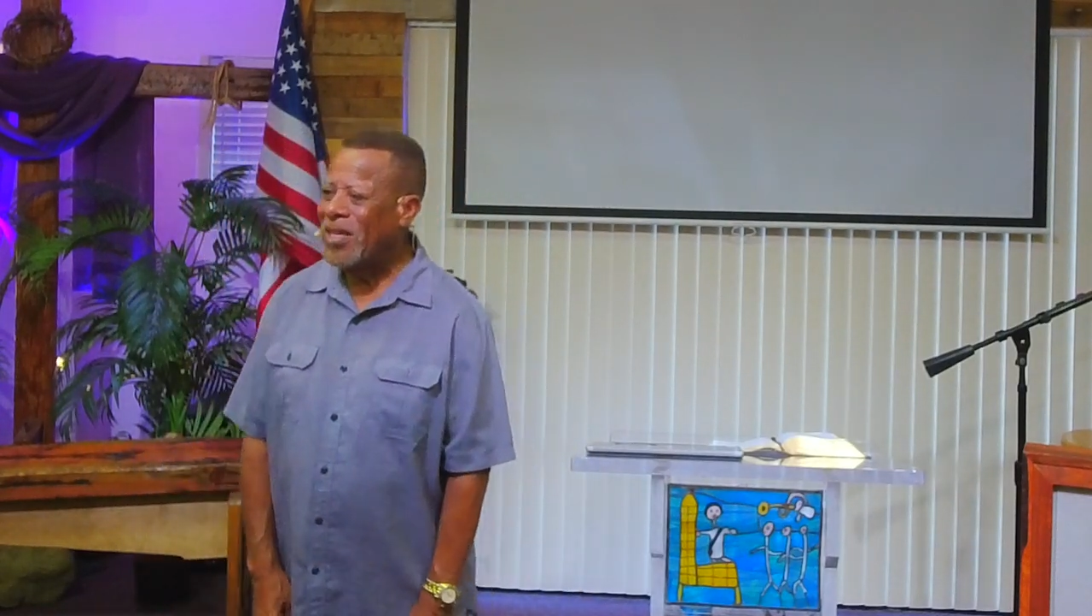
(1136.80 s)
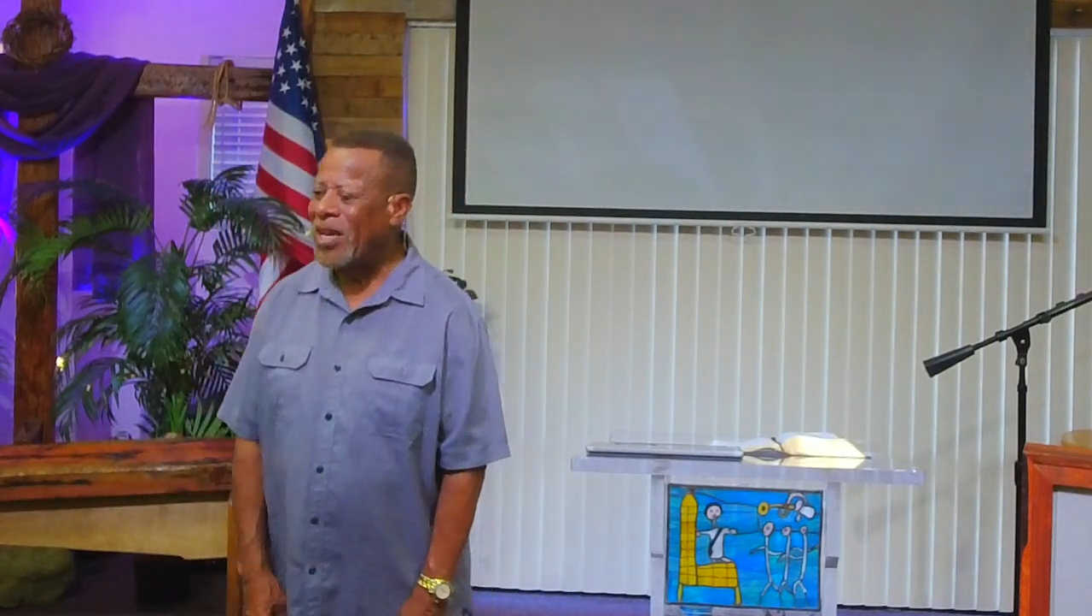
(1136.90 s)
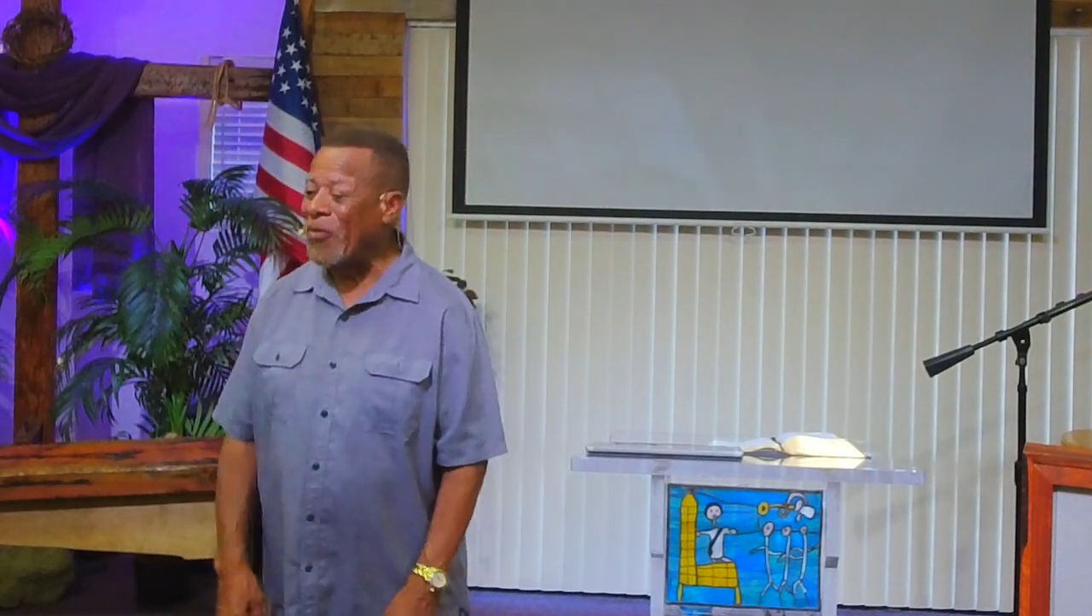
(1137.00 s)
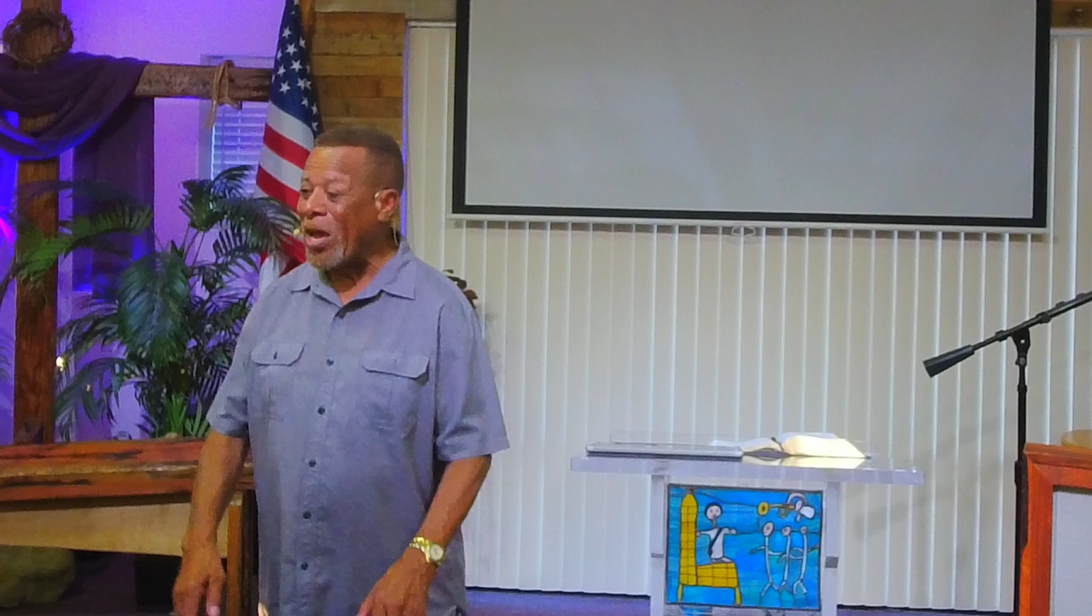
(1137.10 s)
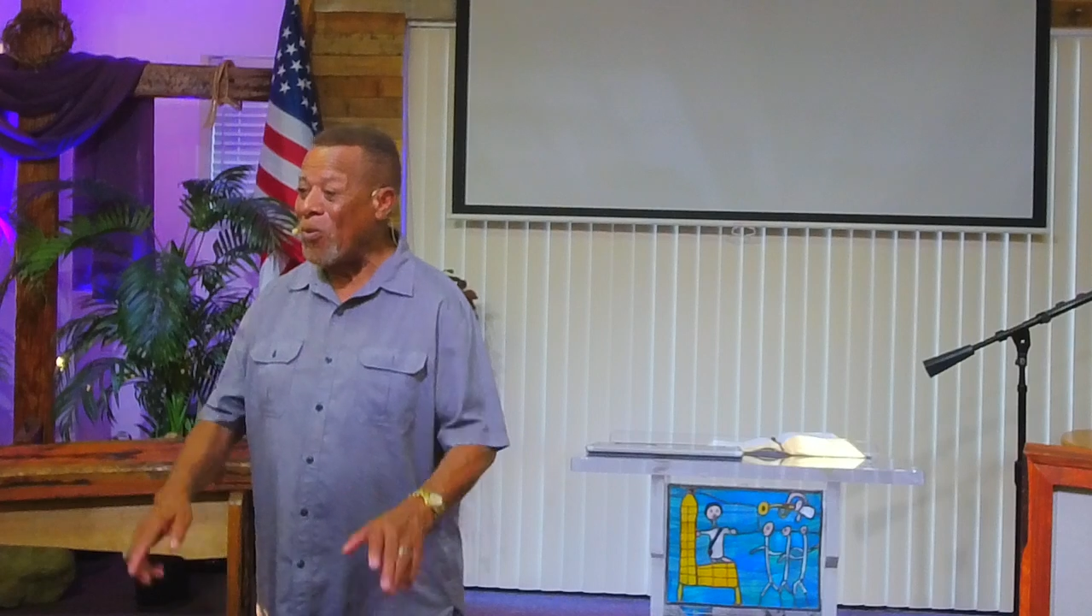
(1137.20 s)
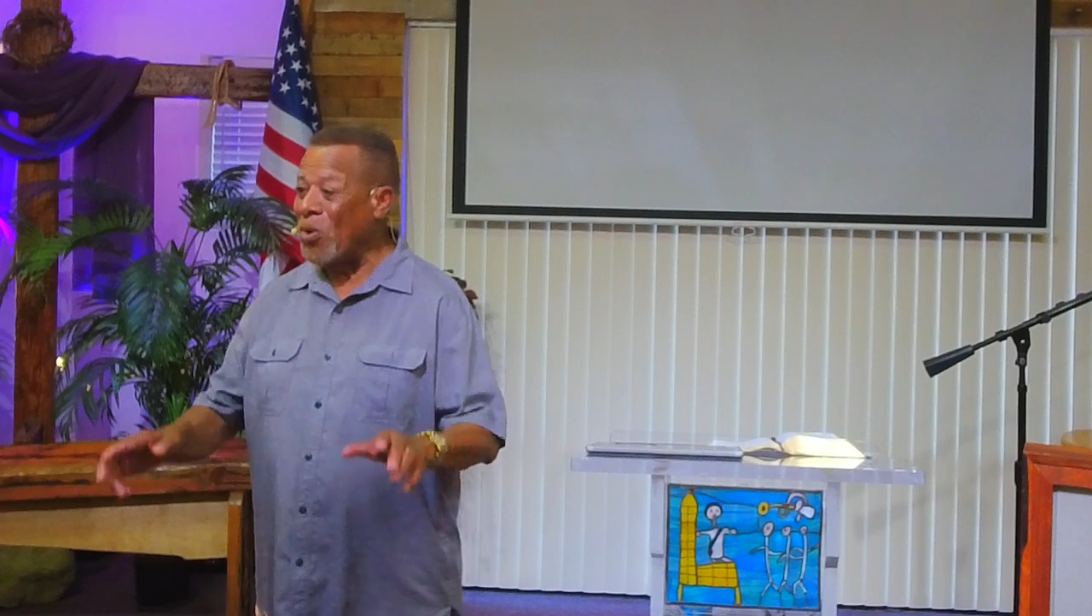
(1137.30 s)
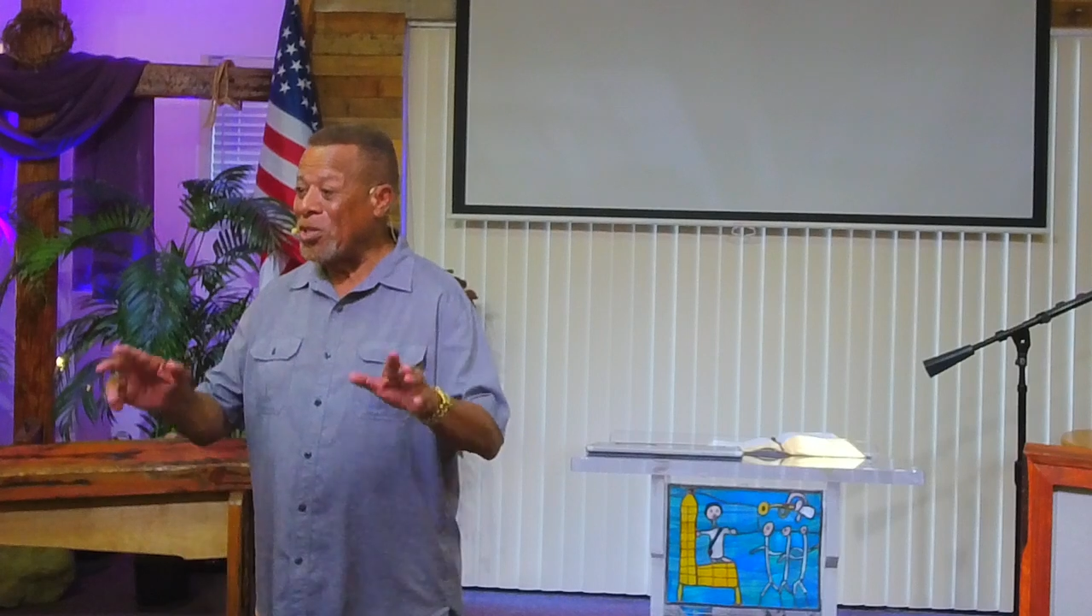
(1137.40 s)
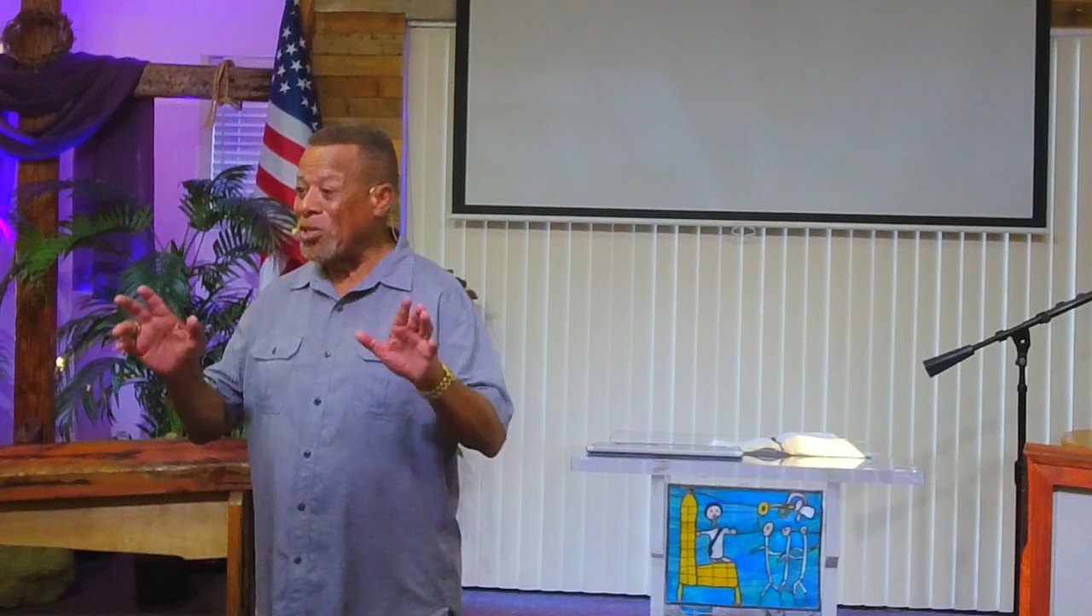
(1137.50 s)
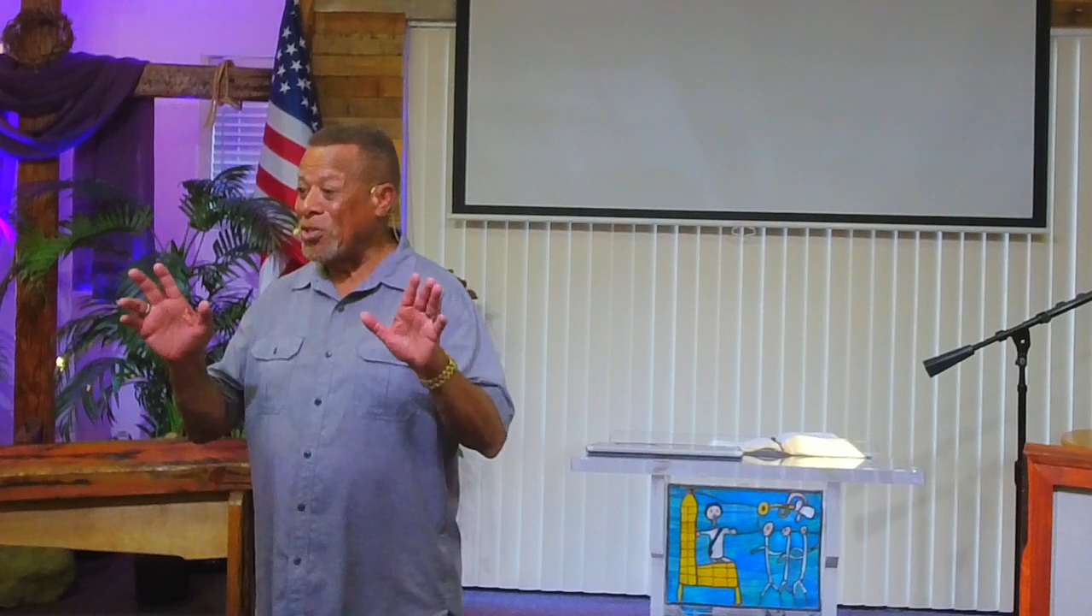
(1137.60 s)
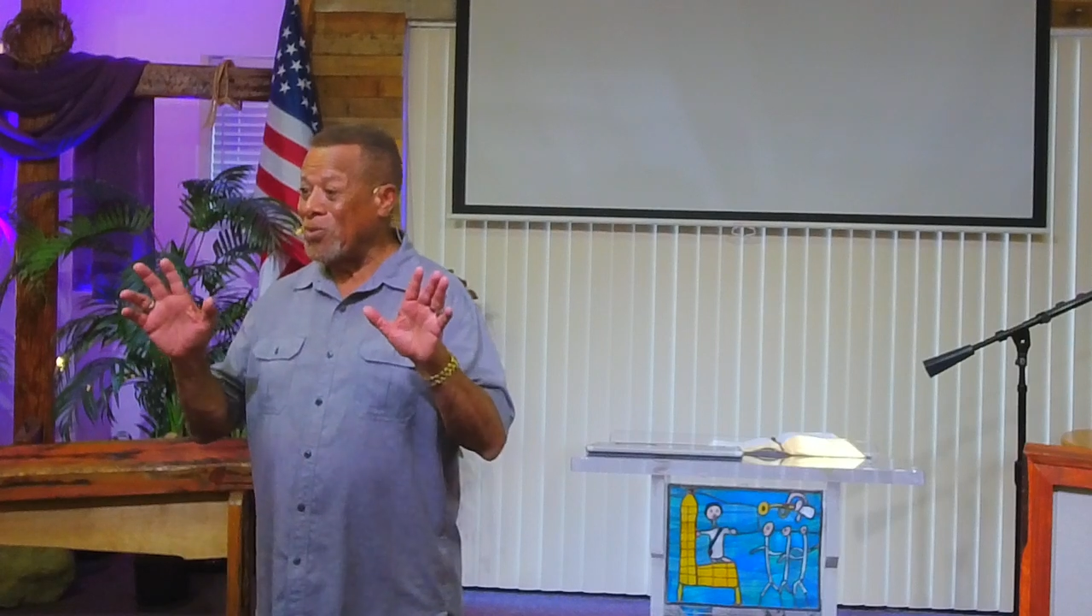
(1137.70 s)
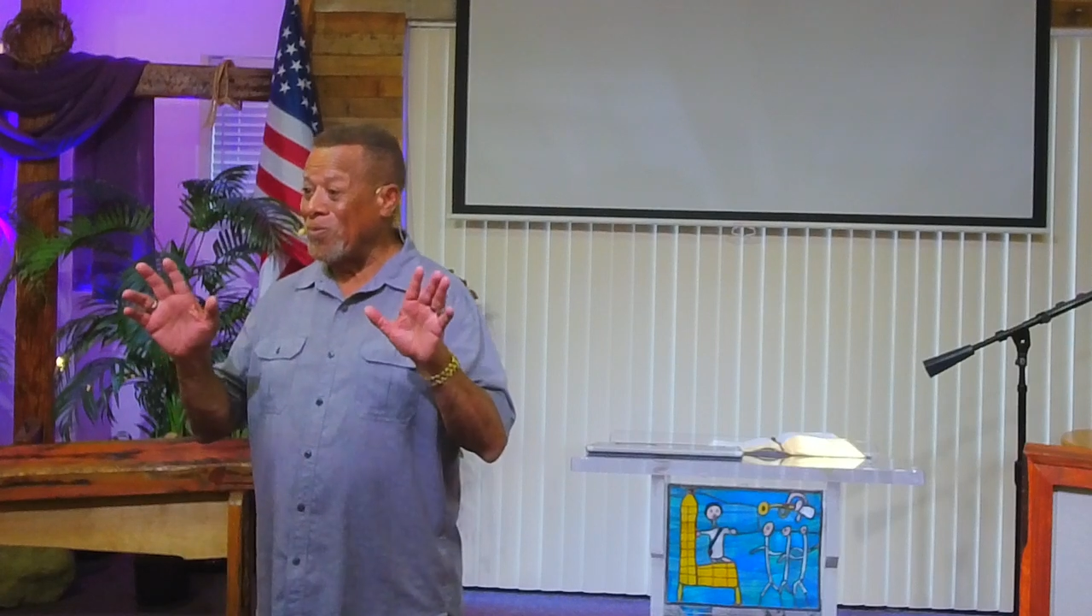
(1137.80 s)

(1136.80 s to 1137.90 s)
And that which is